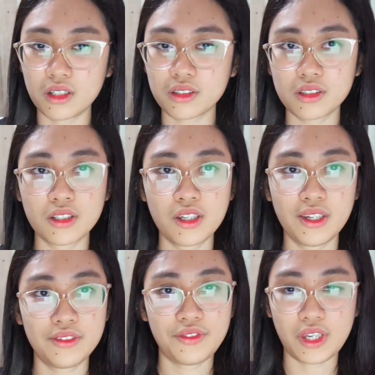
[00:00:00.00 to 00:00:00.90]
on
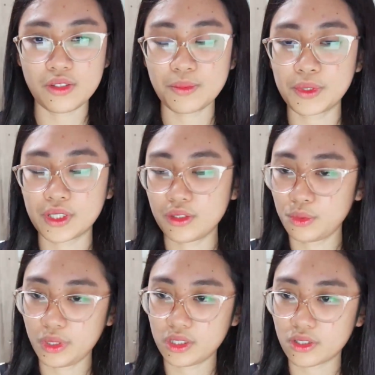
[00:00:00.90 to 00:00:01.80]
Facebook and
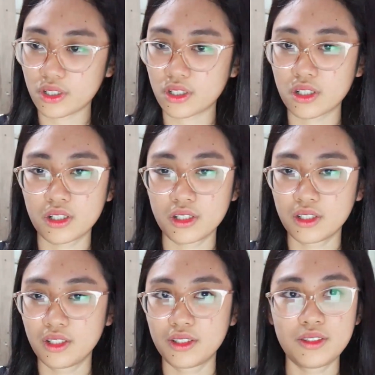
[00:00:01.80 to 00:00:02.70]
Twitter,
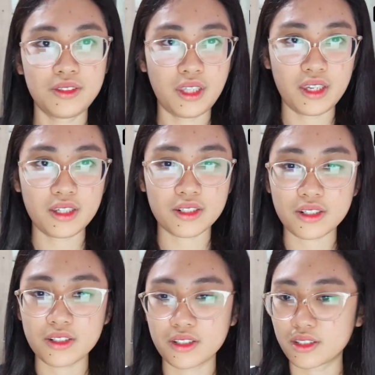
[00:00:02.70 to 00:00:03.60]
they
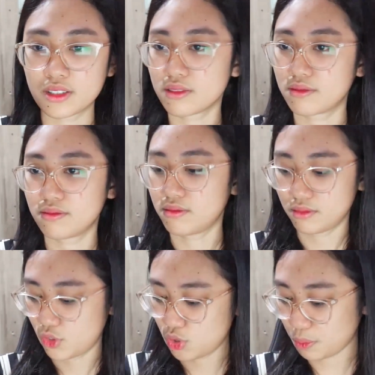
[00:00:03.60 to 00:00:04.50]
are
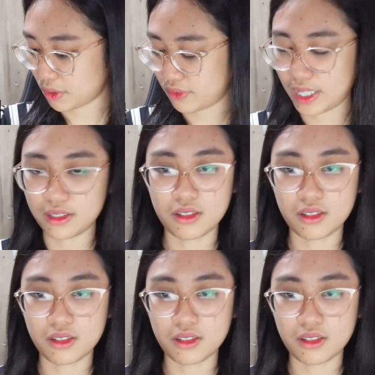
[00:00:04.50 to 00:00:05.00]
super fans.